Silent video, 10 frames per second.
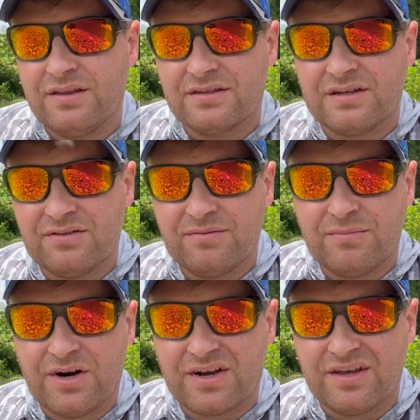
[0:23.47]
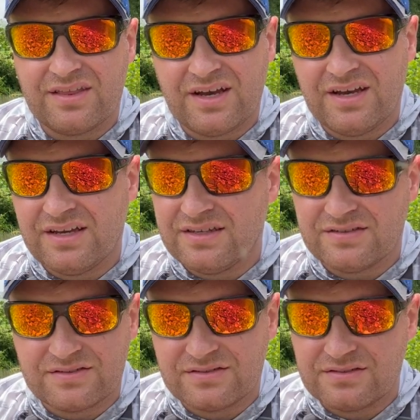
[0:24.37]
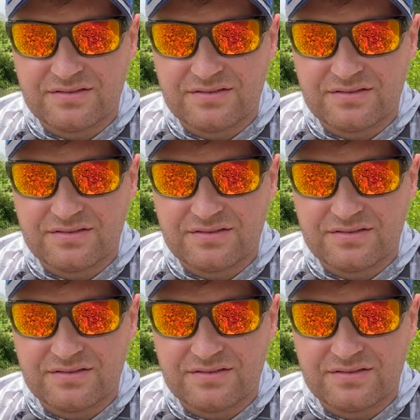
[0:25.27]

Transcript: that's on the market that is